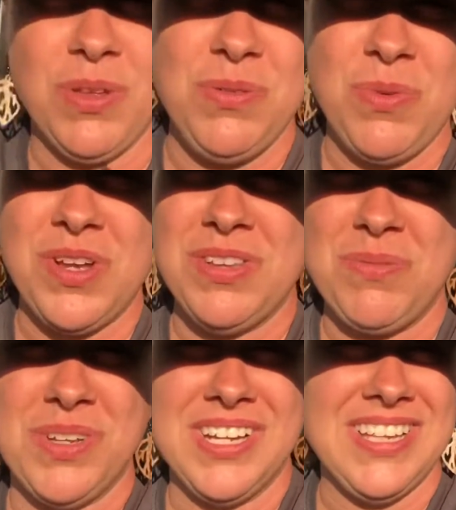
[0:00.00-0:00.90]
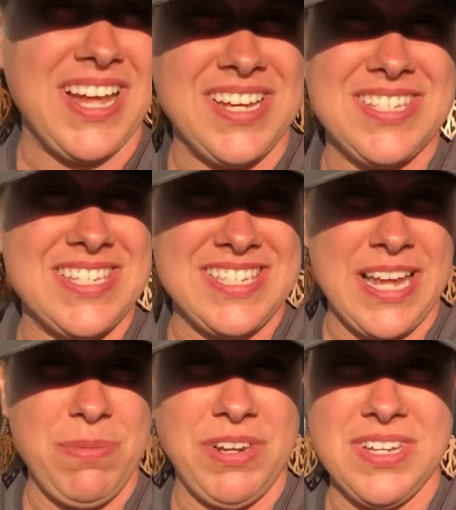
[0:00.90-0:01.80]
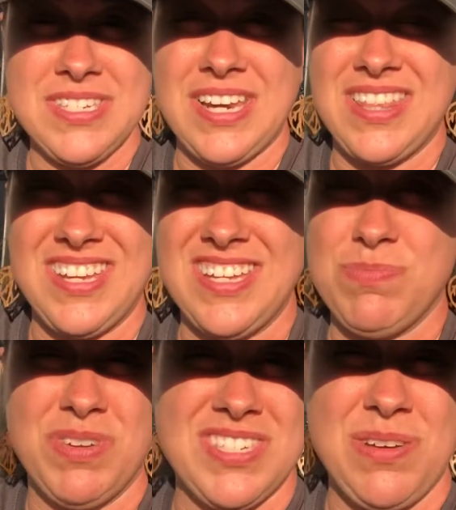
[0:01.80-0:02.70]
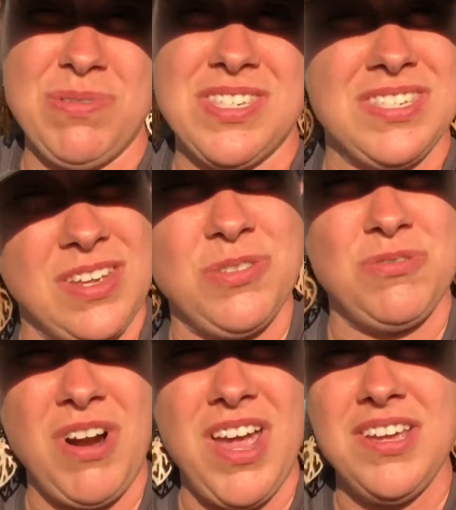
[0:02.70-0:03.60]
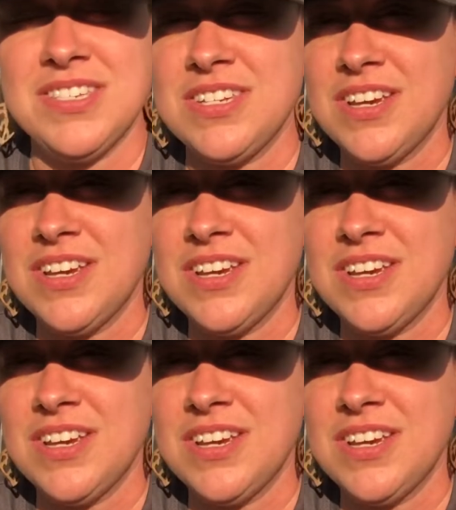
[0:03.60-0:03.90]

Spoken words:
one that really likes the sliminess, and I think it's because I was southern raised.